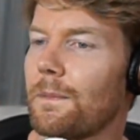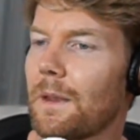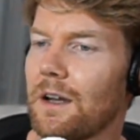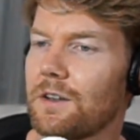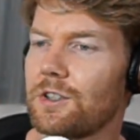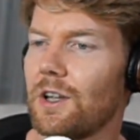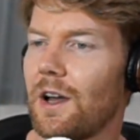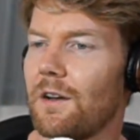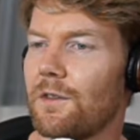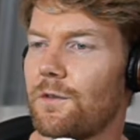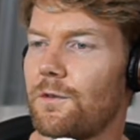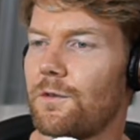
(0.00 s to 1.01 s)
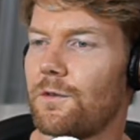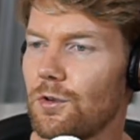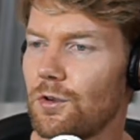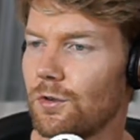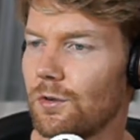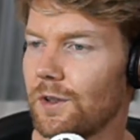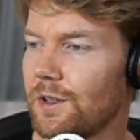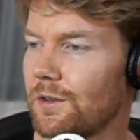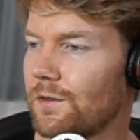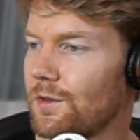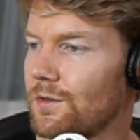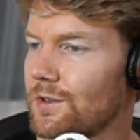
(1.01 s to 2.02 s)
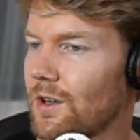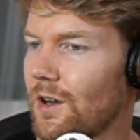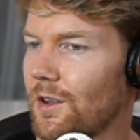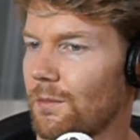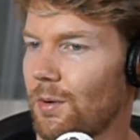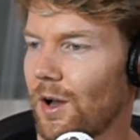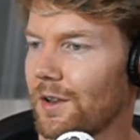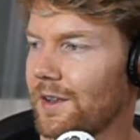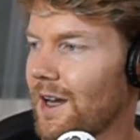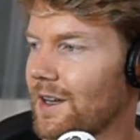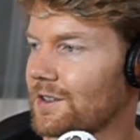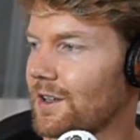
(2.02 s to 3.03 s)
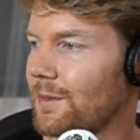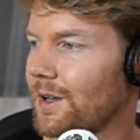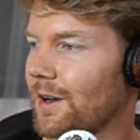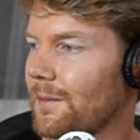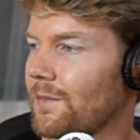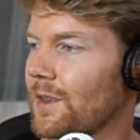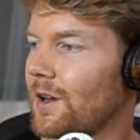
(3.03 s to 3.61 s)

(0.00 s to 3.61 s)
Actually, I have a few cool interviews on the podcast coming up.